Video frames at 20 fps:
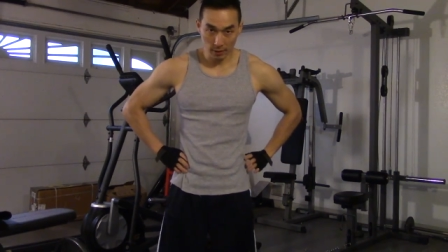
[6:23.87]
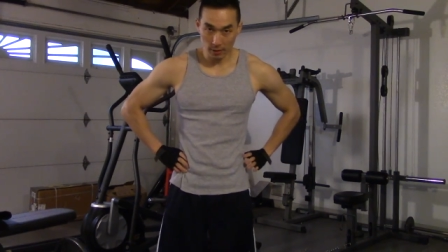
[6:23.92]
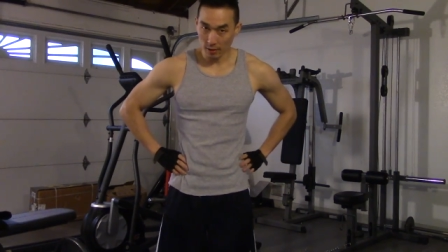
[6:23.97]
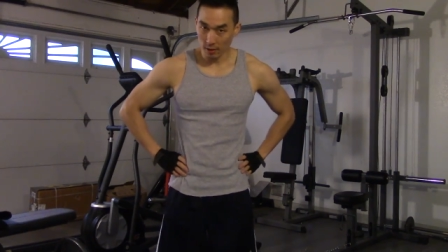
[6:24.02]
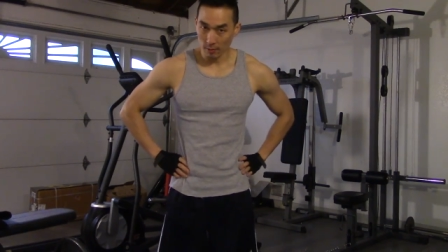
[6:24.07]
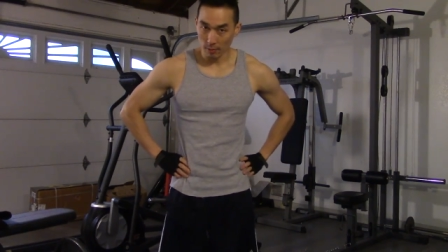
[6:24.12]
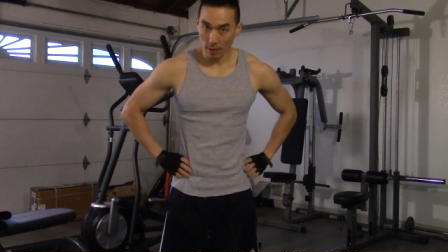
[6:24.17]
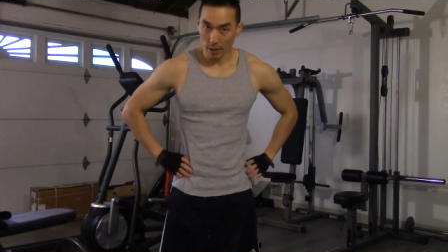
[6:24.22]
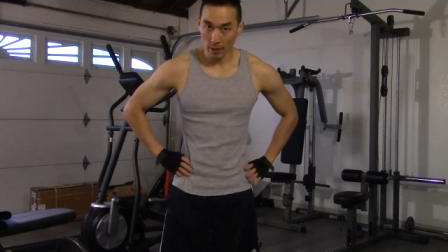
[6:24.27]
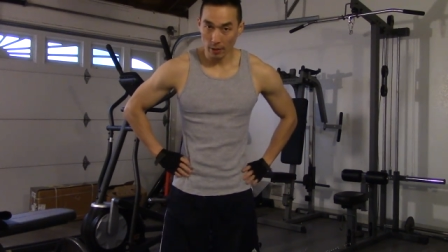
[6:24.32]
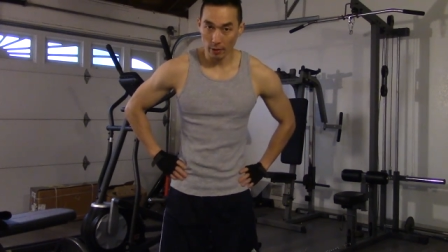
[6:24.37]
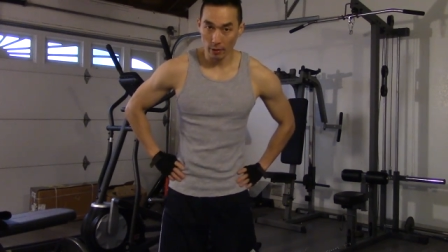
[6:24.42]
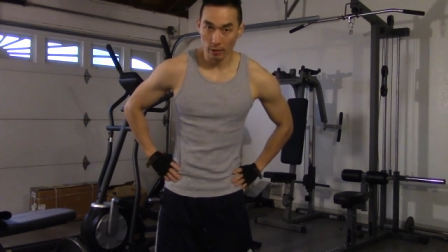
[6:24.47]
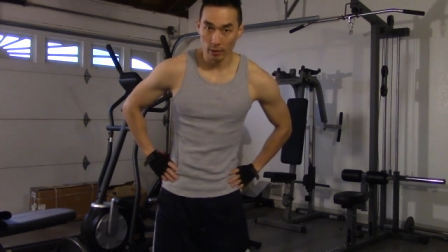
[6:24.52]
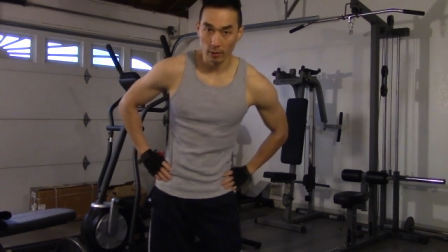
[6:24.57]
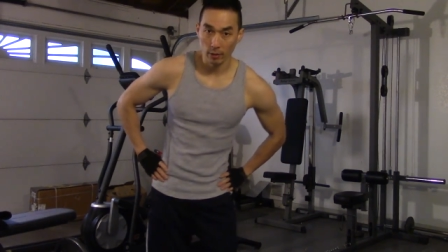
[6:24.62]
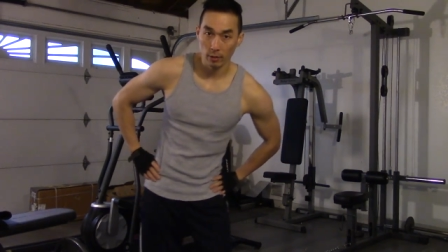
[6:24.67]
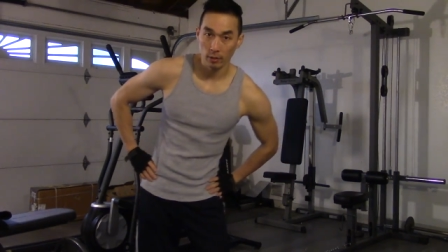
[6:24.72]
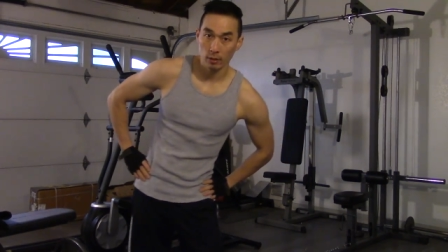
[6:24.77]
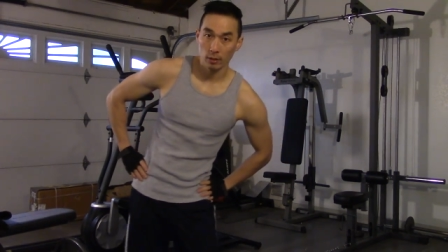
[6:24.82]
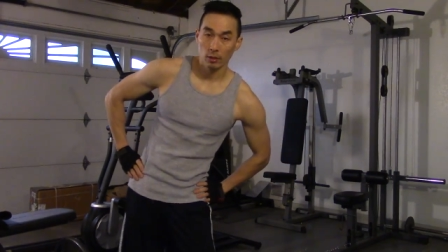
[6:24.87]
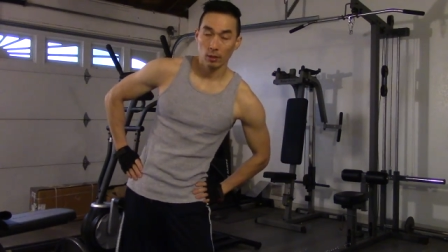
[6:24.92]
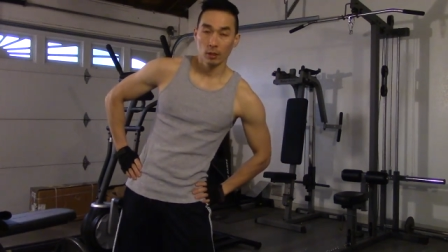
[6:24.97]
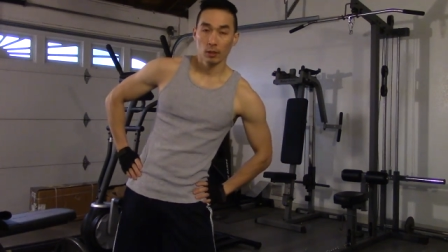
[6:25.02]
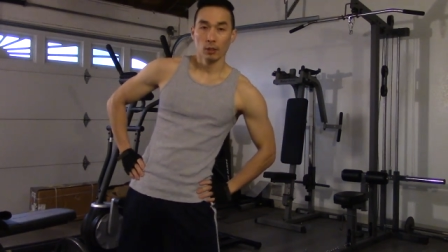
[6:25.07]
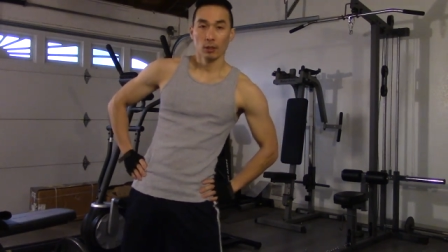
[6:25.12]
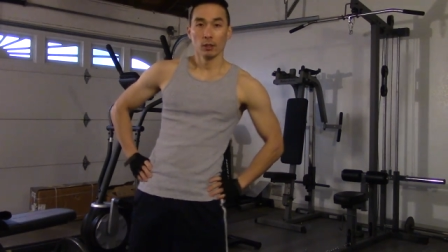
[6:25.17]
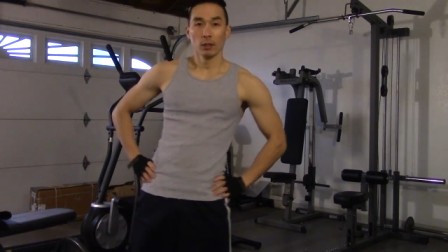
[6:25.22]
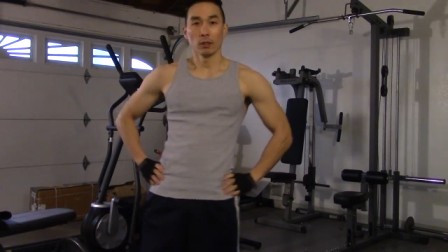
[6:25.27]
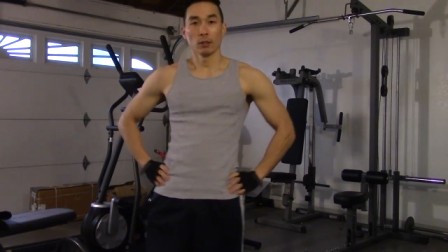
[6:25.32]
doesn't matter
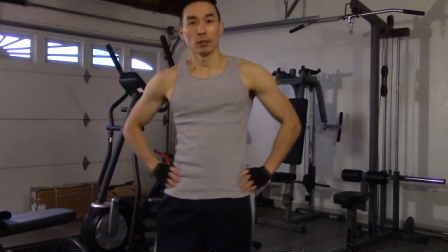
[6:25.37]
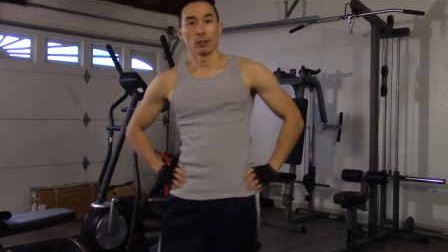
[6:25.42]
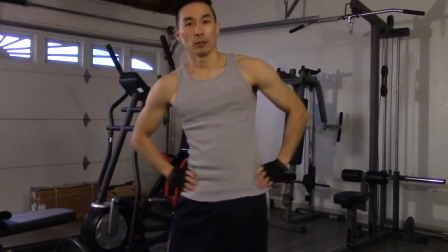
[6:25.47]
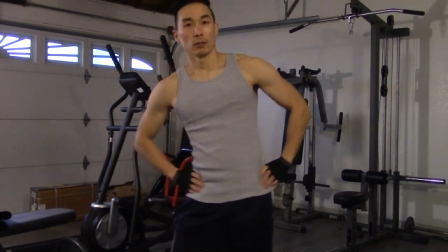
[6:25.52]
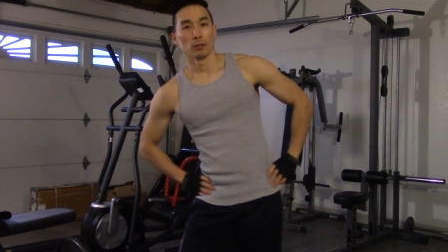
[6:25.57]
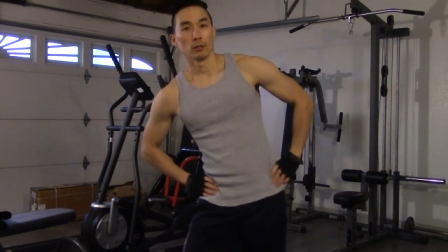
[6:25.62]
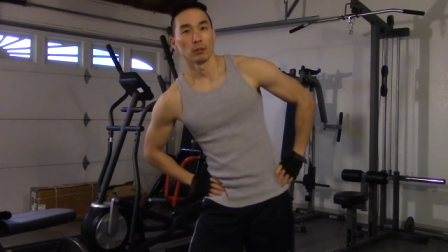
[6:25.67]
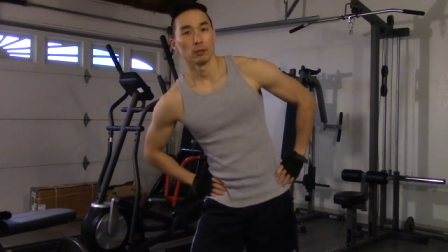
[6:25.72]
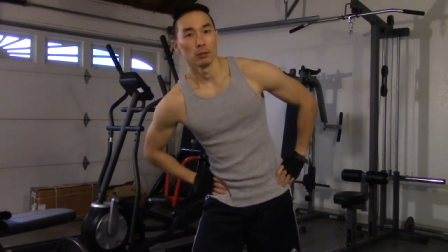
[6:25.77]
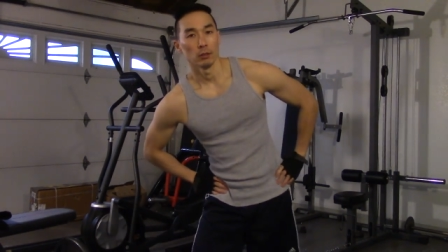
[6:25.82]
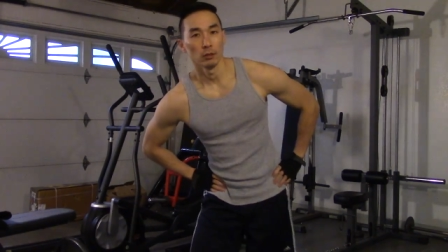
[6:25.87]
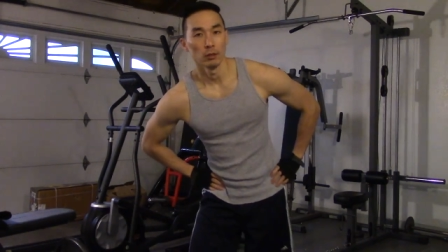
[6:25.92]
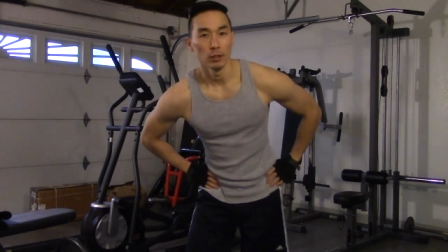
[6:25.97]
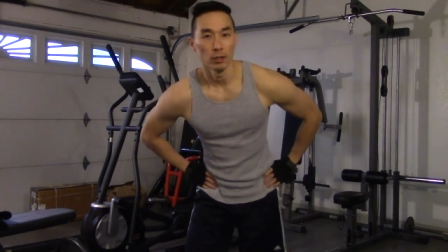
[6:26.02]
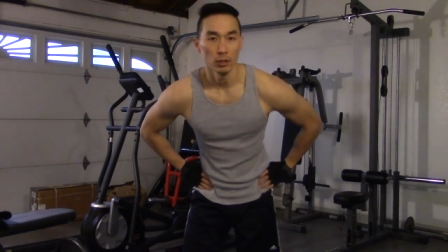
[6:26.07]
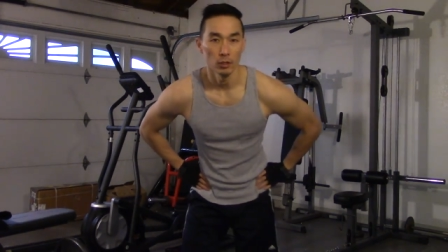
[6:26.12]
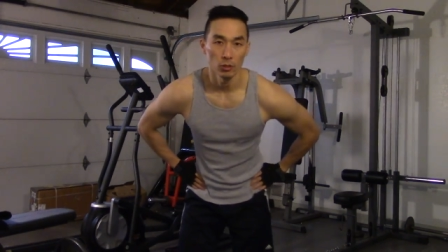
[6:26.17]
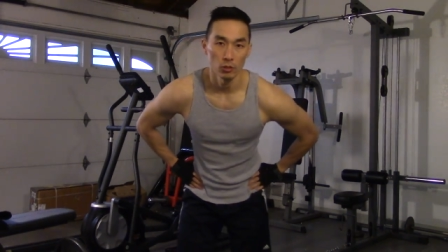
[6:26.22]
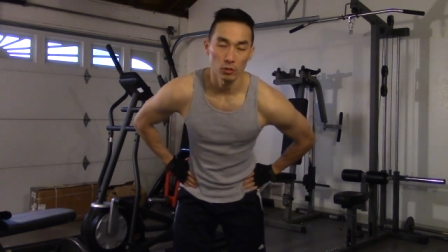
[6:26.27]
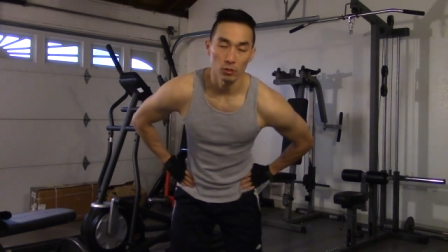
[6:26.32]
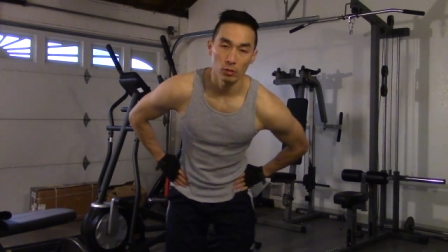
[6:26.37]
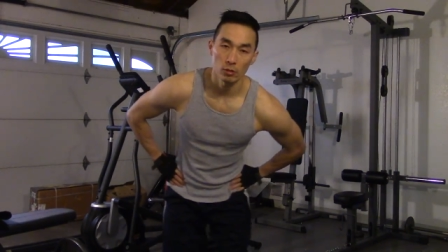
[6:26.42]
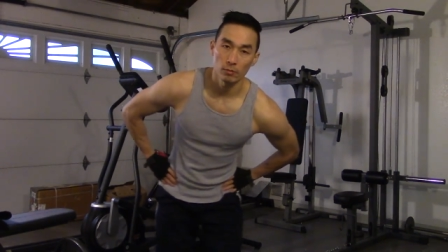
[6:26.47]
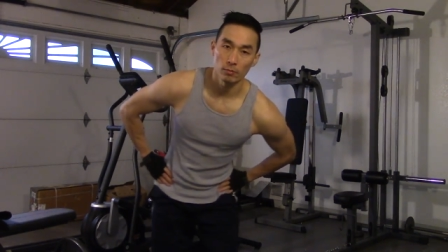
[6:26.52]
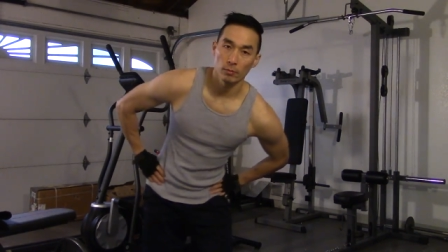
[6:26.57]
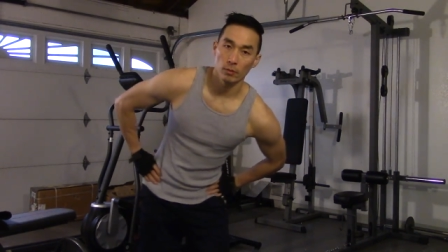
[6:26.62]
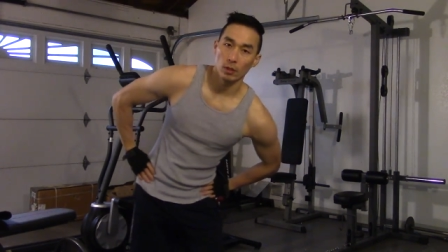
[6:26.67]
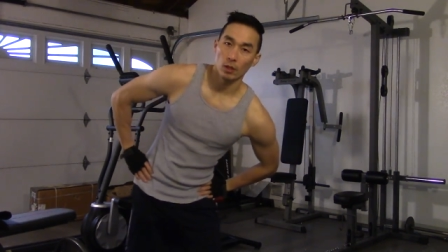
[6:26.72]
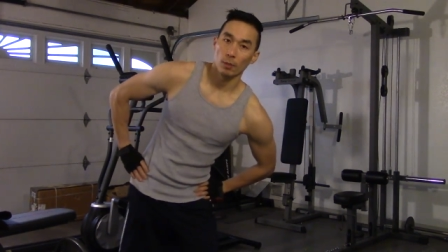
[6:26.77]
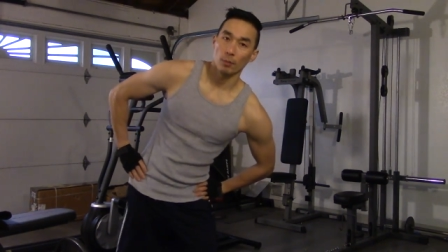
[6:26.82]
and
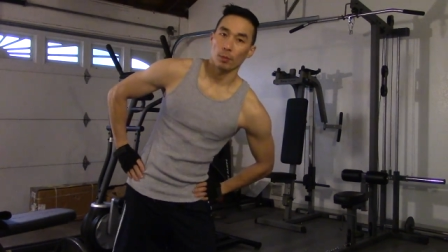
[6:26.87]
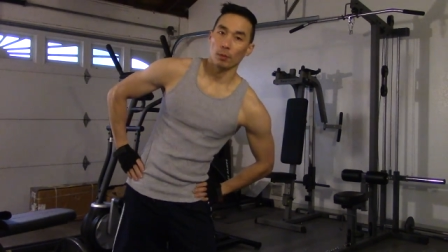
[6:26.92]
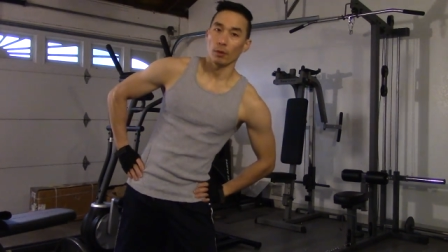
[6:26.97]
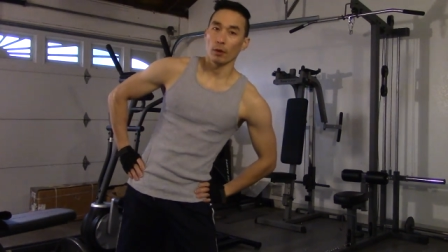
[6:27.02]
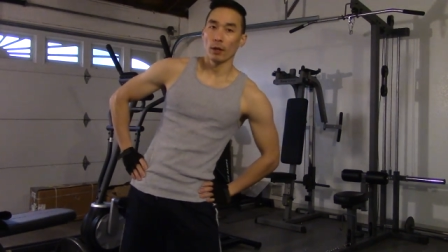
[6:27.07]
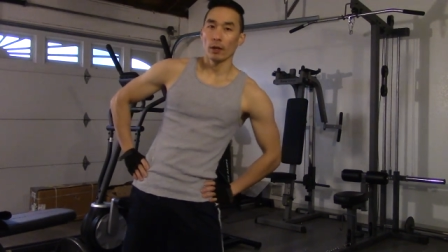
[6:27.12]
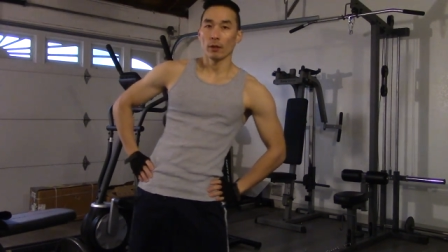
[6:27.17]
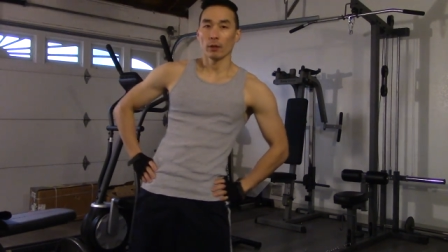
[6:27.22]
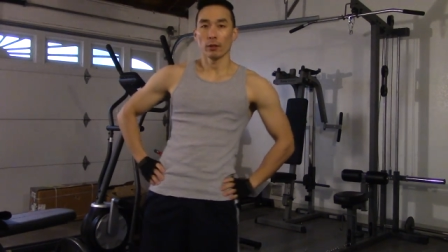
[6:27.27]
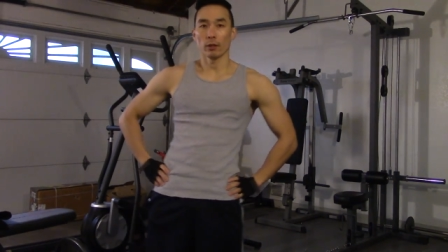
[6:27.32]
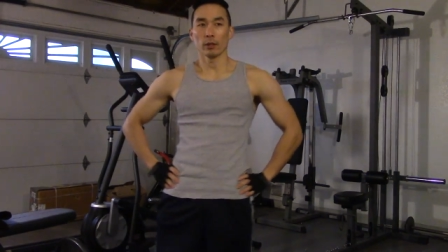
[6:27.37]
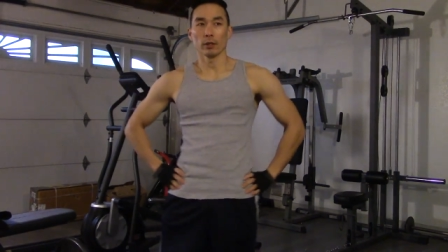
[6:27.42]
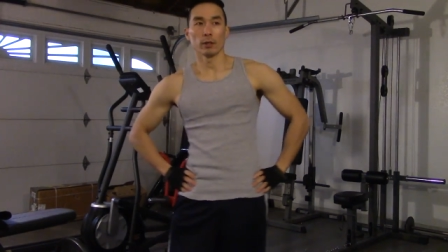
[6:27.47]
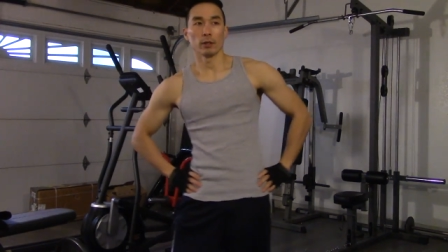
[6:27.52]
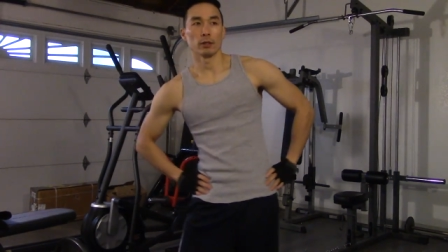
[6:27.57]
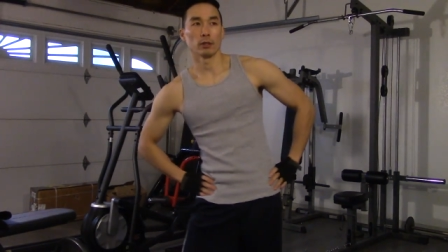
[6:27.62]
just hip around.